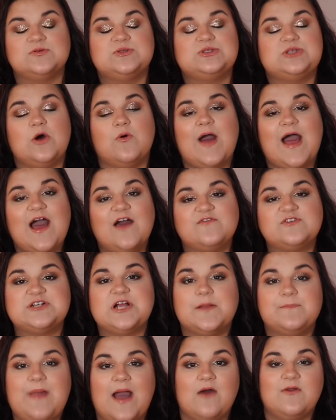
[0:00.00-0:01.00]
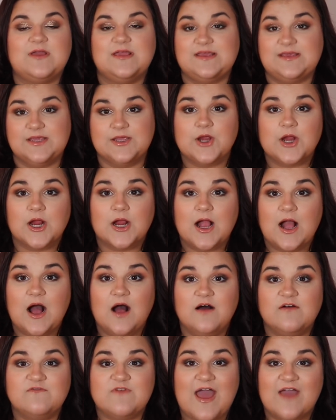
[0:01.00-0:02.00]
So after about a year
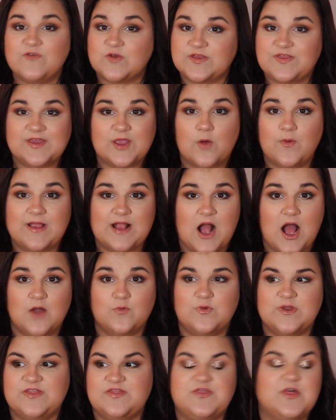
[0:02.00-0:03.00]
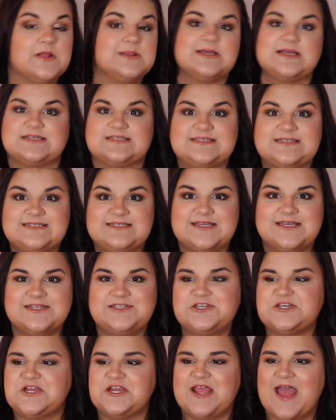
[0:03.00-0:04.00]
of everything going on with the list, and
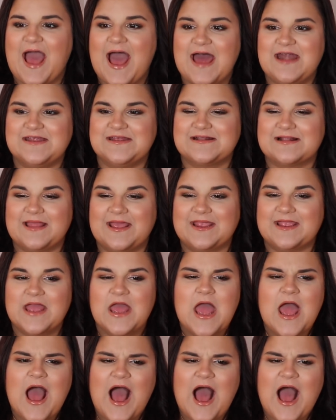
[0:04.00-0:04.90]
she added like,